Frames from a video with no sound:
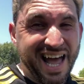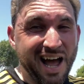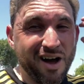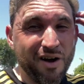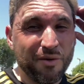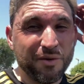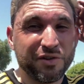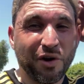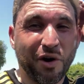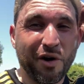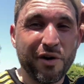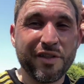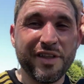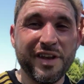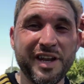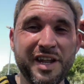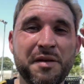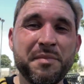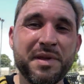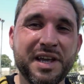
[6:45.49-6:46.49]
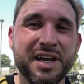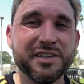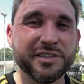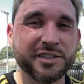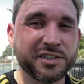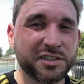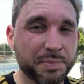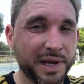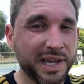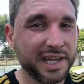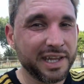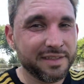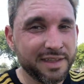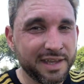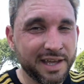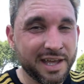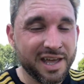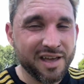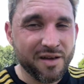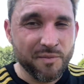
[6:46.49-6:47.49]
out was harder than in because a spiky
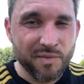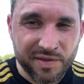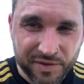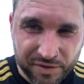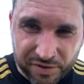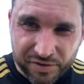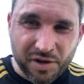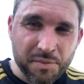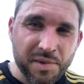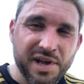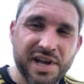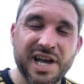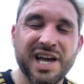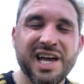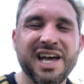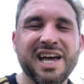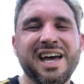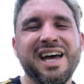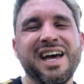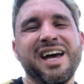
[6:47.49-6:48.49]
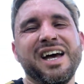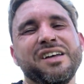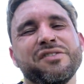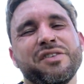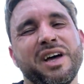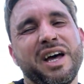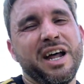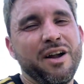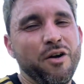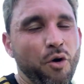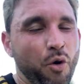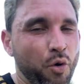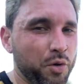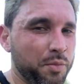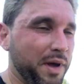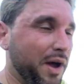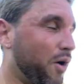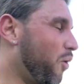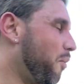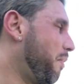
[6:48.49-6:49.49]
thing hit me in the stomach. So I had to hold
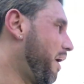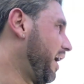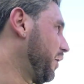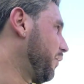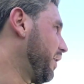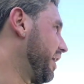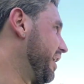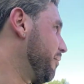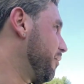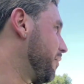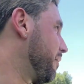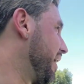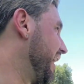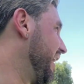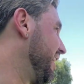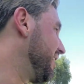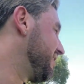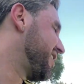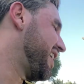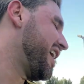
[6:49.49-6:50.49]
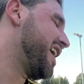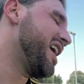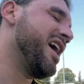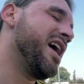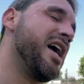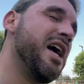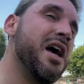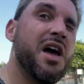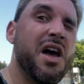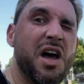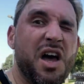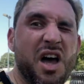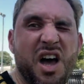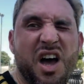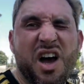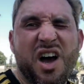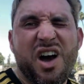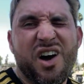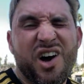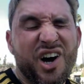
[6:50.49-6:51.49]
my whole body weight up with my hands.
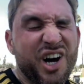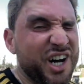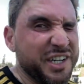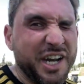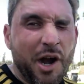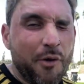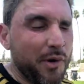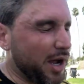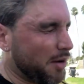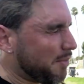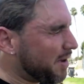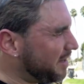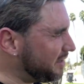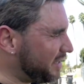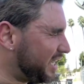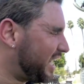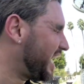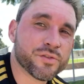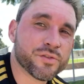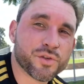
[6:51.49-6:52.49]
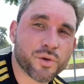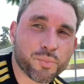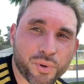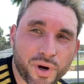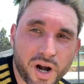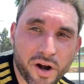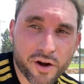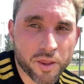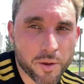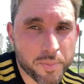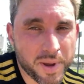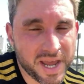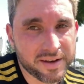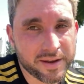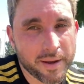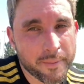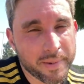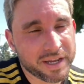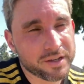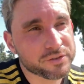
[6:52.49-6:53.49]
Oh, not recommended. So prior to the
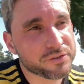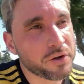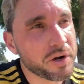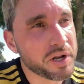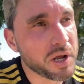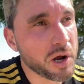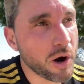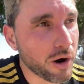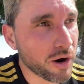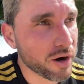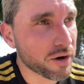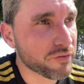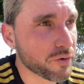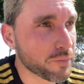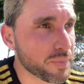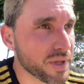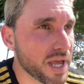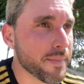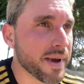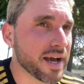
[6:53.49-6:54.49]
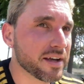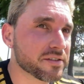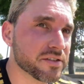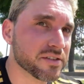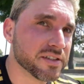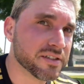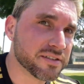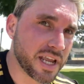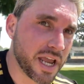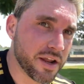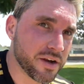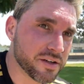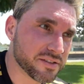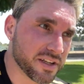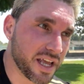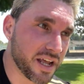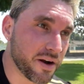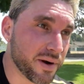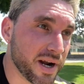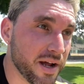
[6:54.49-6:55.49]
pandemic, it was already hard for BMXers and skaters to
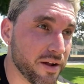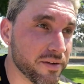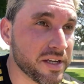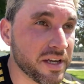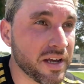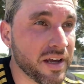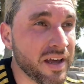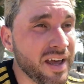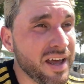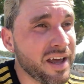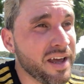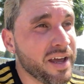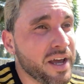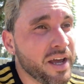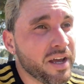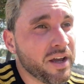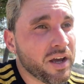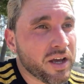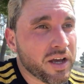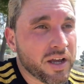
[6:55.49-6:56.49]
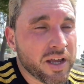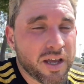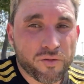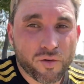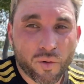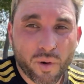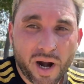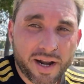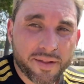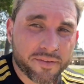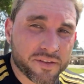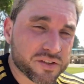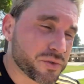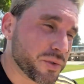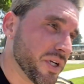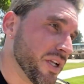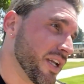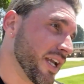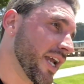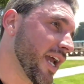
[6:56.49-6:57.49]
get around. If you're riding the
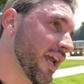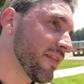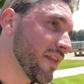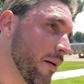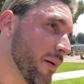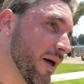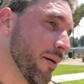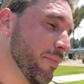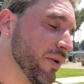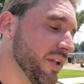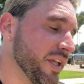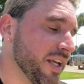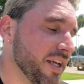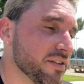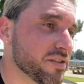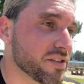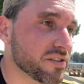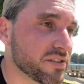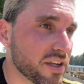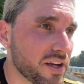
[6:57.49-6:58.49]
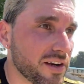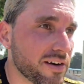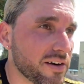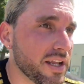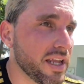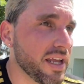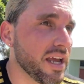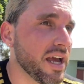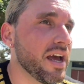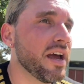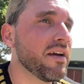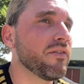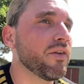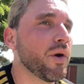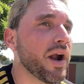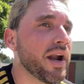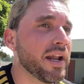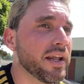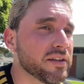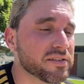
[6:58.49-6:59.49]
street, you get kicked out by the police or security. If you're
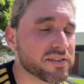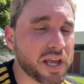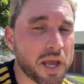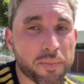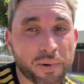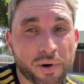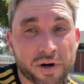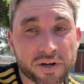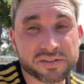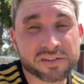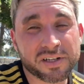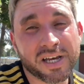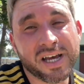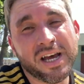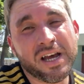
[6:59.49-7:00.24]
riding in the skate parks,